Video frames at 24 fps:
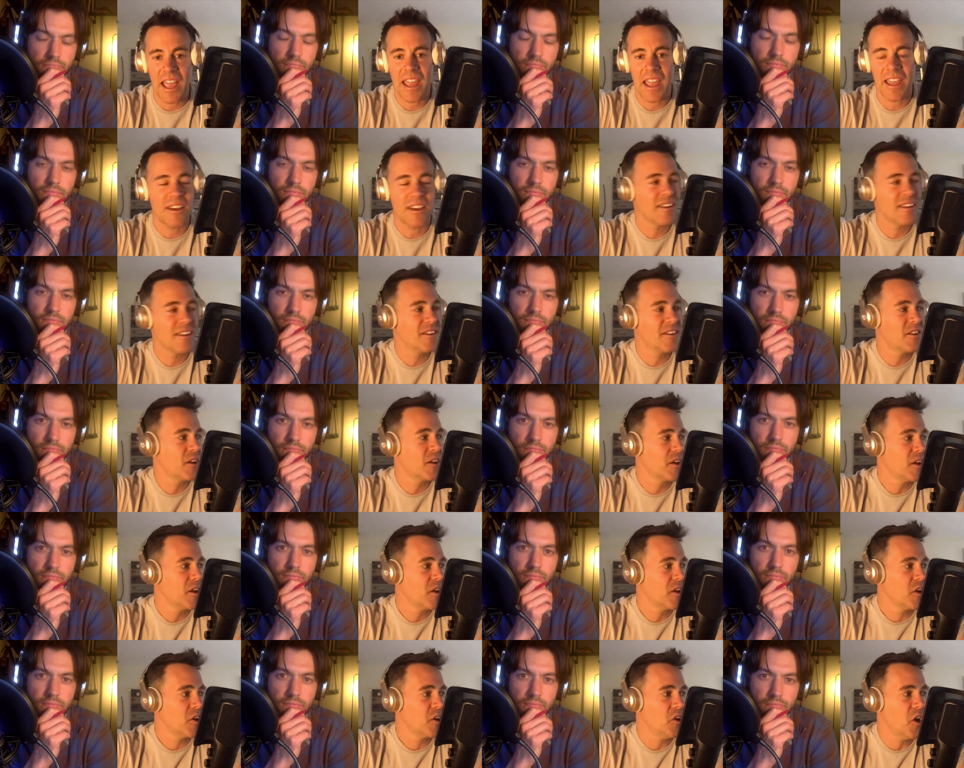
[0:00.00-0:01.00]
Speaker 1: and
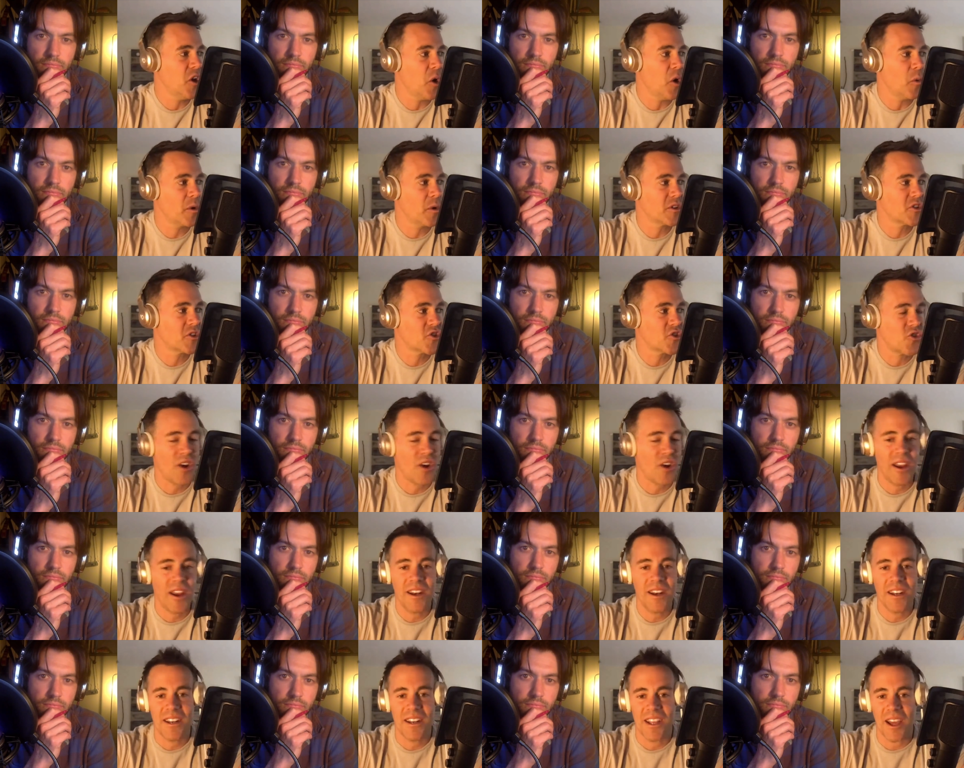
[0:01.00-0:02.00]
no one's
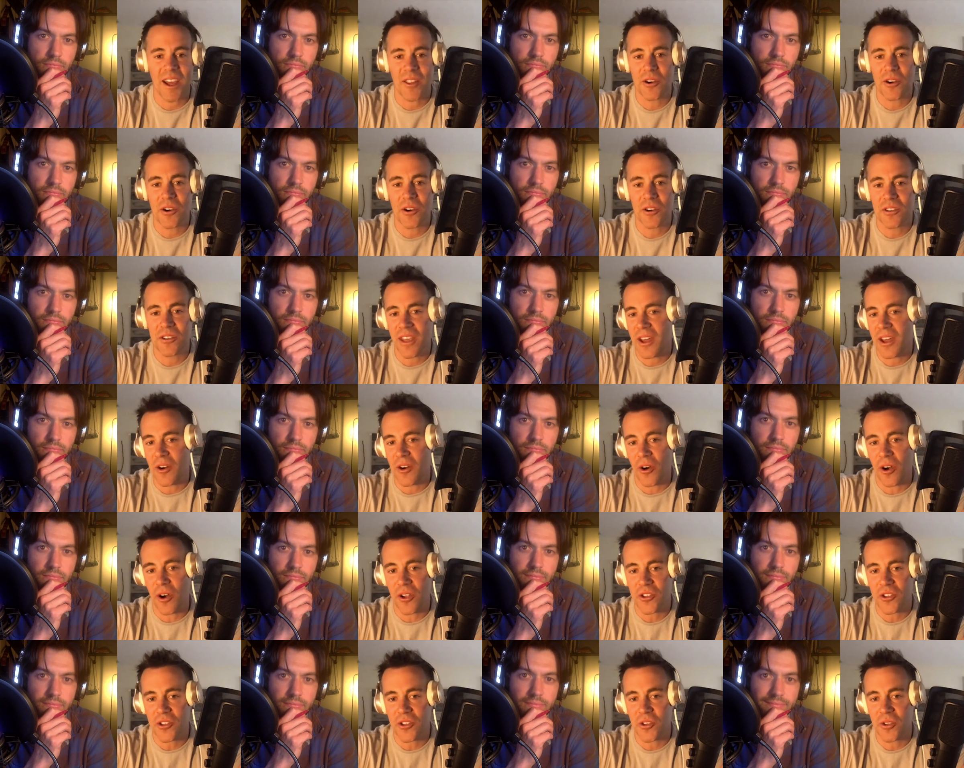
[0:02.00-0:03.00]
training together at
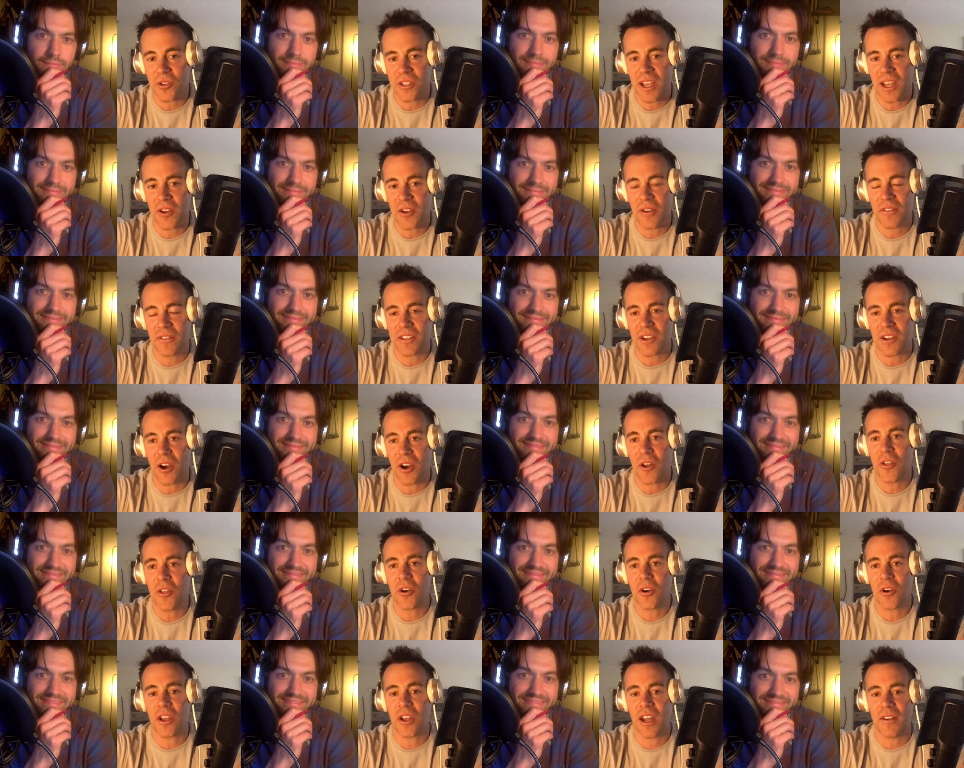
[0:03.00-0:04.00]
all. So it's kind of you have this
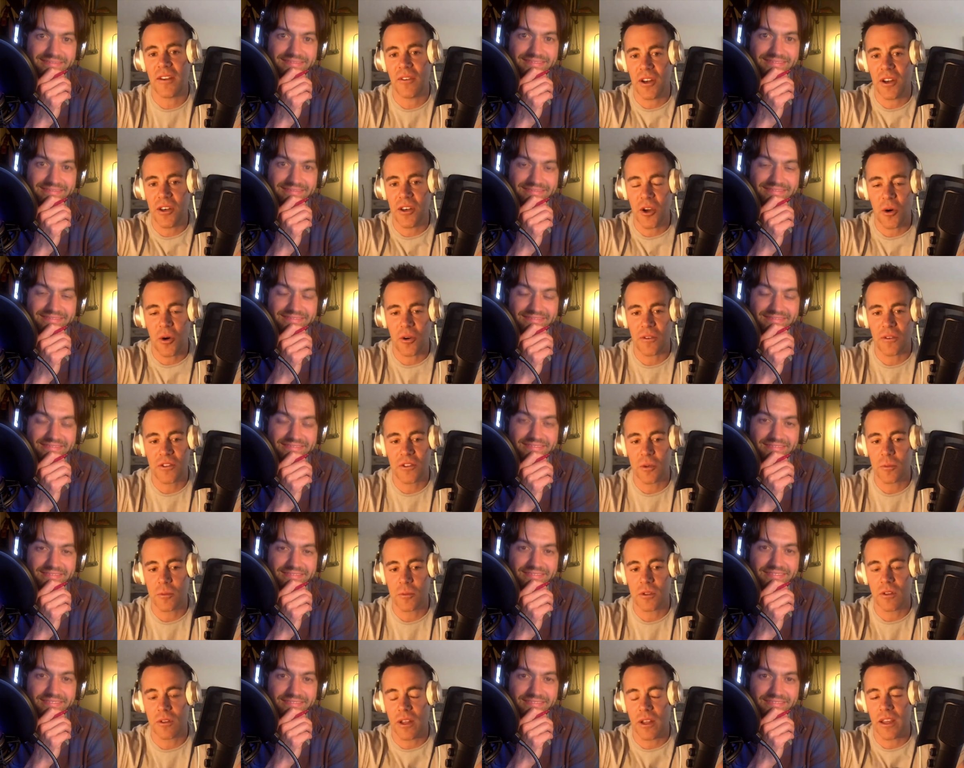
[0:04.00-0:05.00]
other kind of unknown in
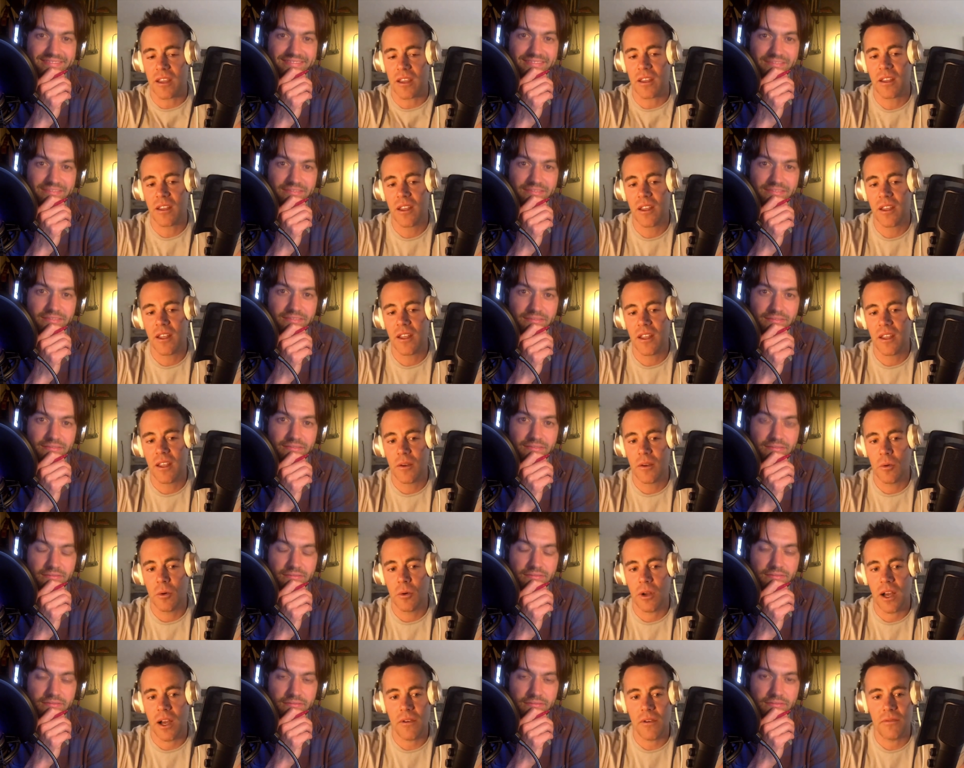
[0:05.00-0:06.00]
terms of like,
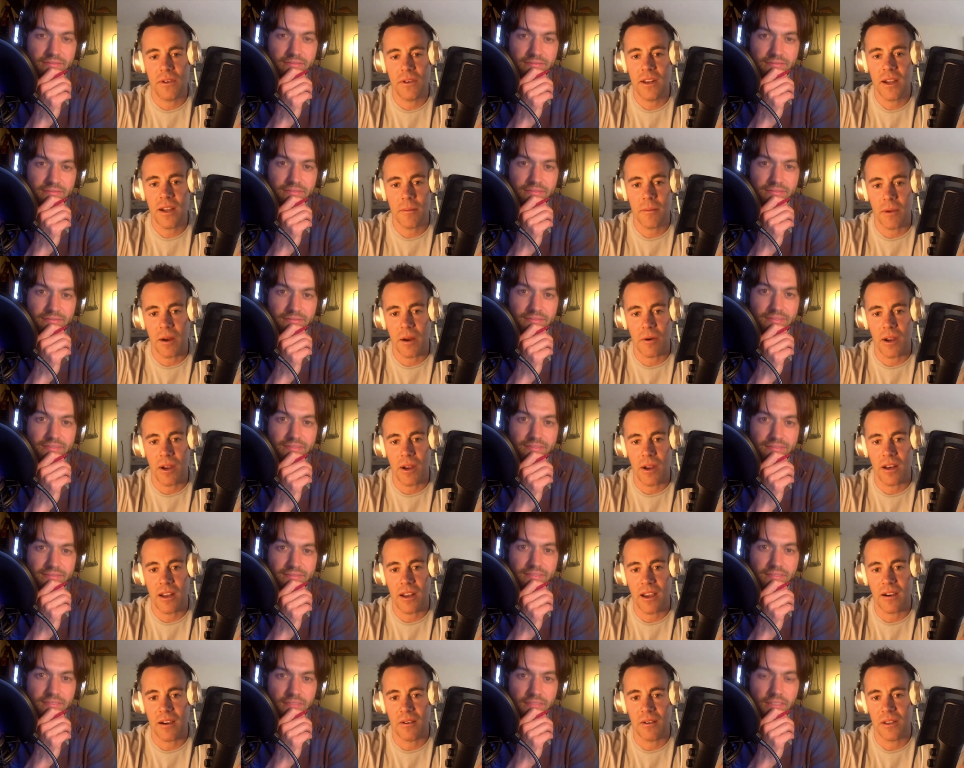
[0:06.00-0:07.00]
well, how fit am I right
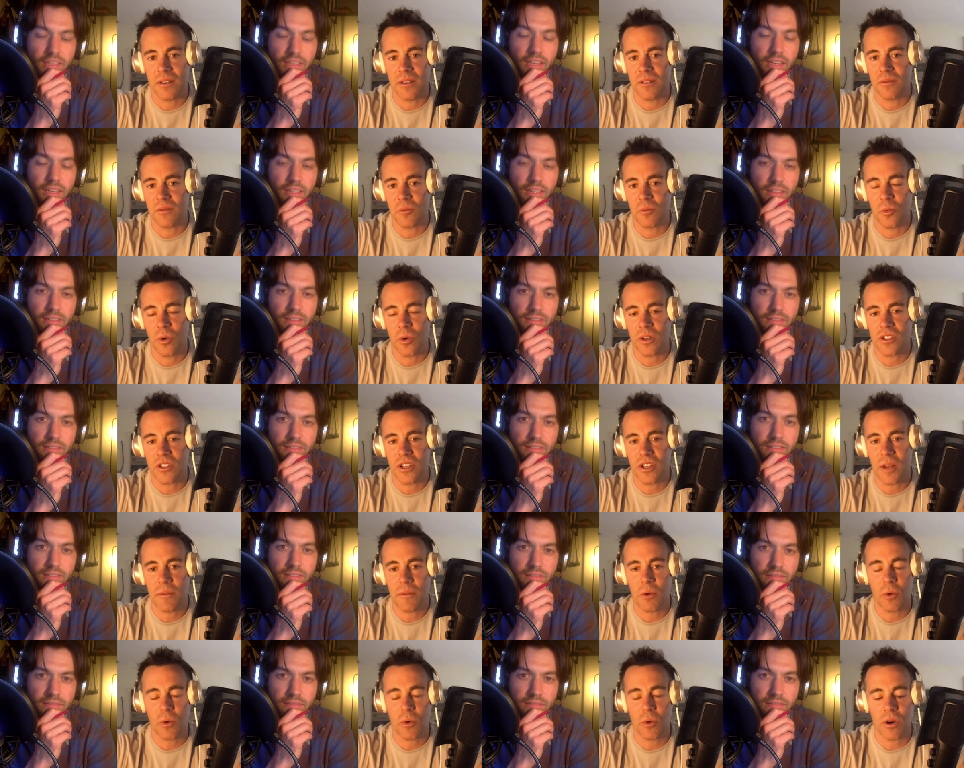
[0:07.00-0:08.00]
now? And yeah. what should
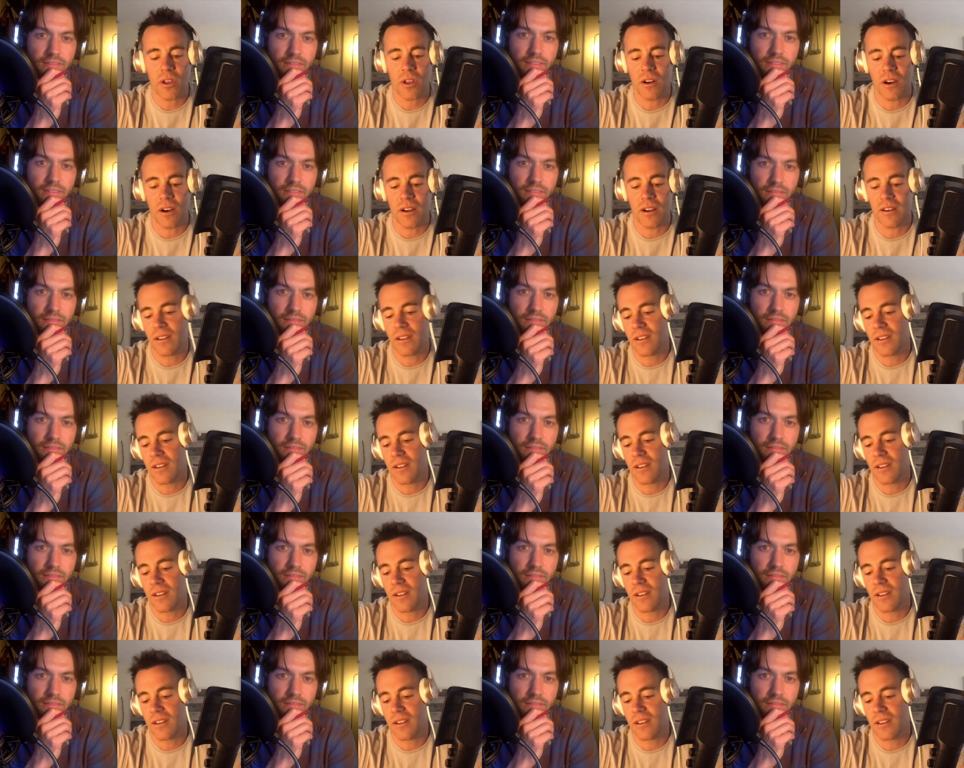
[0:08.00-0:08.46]
I be working on?